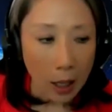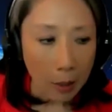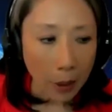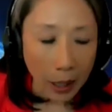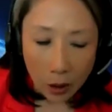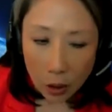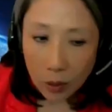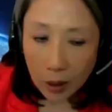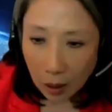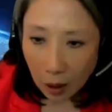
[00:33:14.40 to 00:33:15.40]
But I
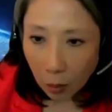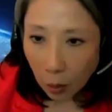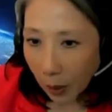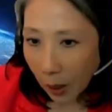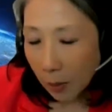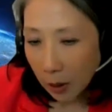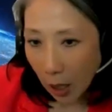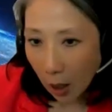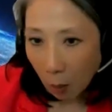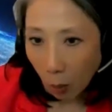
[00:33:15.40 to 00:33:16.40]
do think there will become a
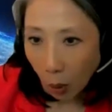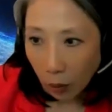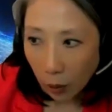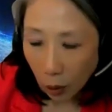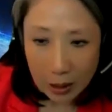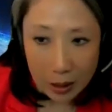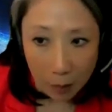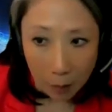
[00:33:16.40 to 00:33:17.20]
time where there needs